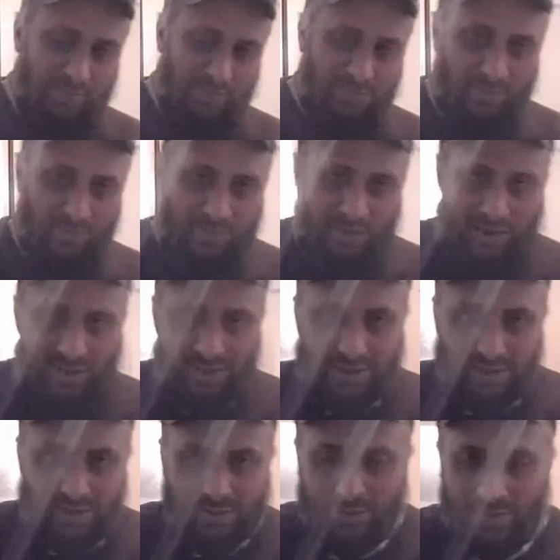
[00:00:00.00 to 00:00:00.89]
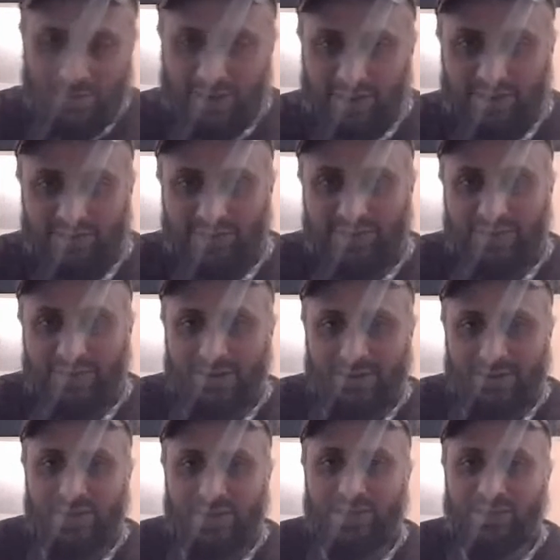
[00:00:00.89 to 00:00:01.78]
by the military
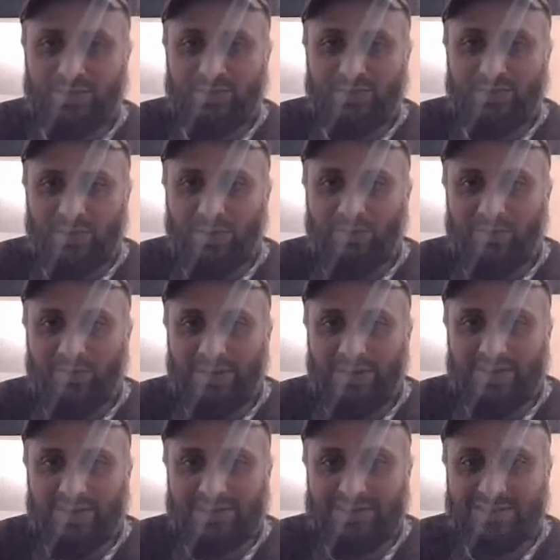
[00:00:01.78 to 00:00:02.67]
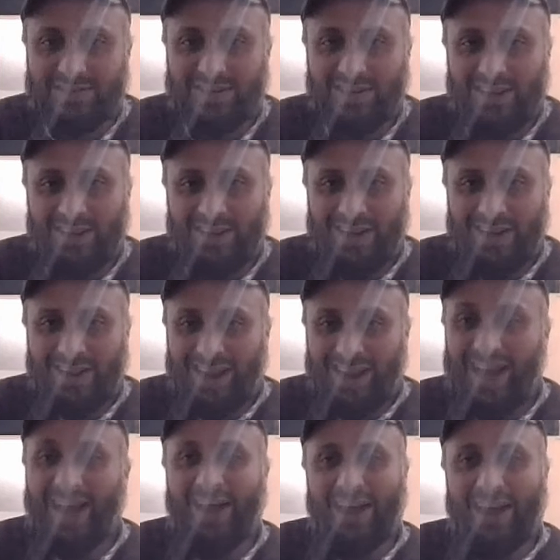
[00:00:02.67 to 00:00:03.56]
industrial complex.
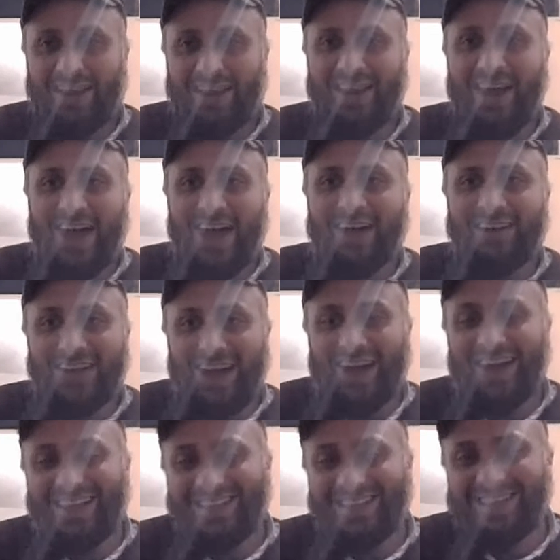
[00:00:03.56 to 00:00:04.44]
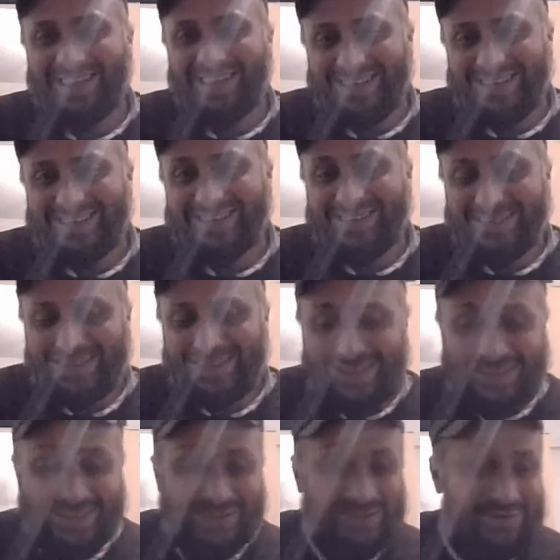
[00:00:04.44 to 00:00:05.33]
There's
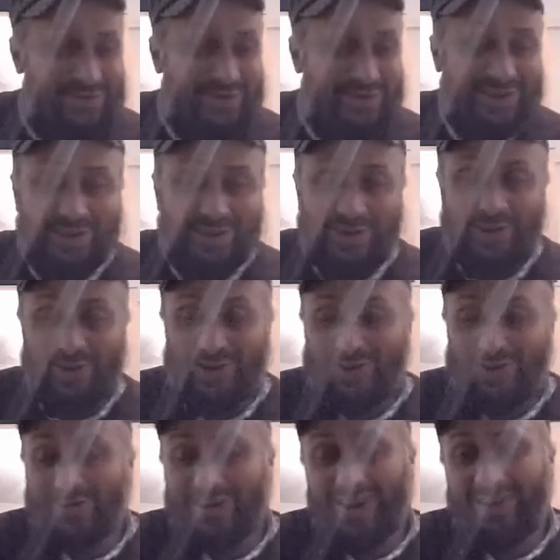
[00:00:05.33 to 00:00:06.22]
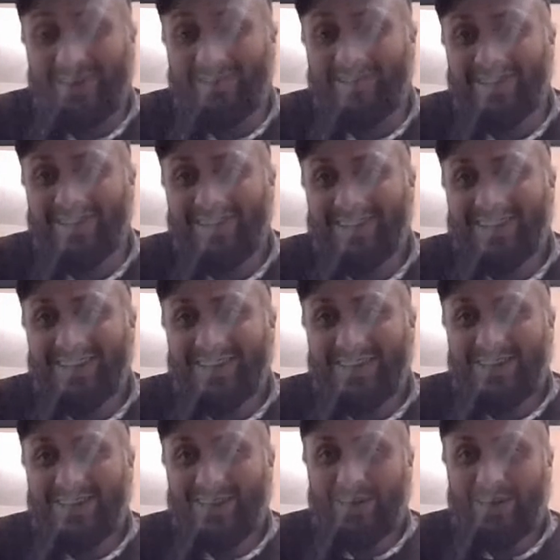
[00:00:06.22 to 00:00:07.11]
this video going around
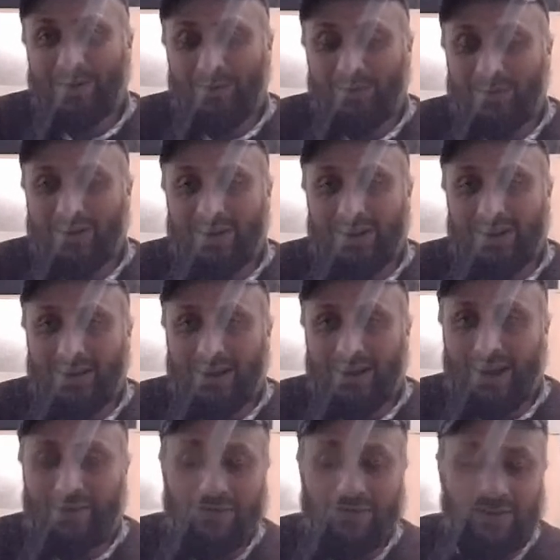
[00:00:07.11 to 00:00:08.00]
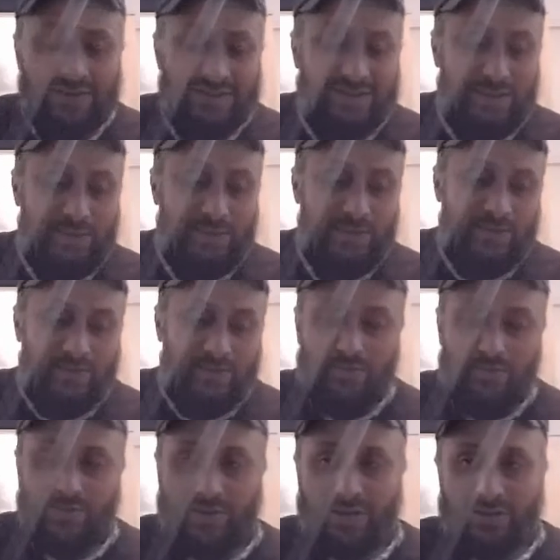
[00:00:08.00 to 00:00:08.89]
where I think some
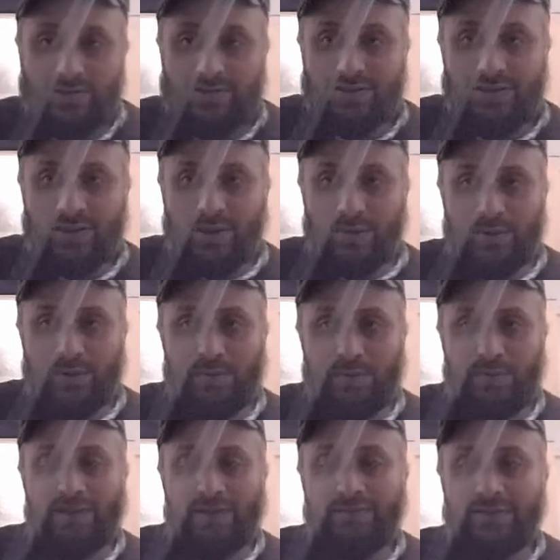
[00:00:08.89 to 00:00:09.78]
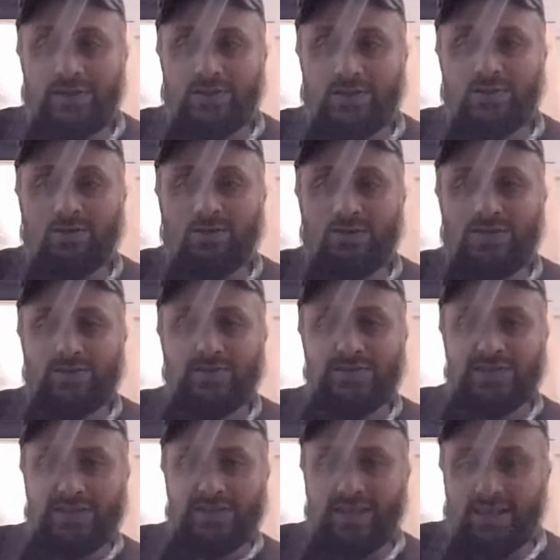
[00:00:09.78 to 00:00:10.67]
Belgian homeopathic doctor
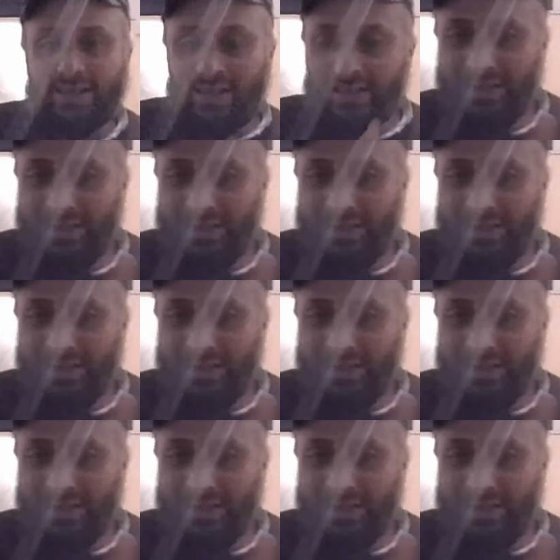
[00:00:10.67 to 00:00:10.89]
was saying that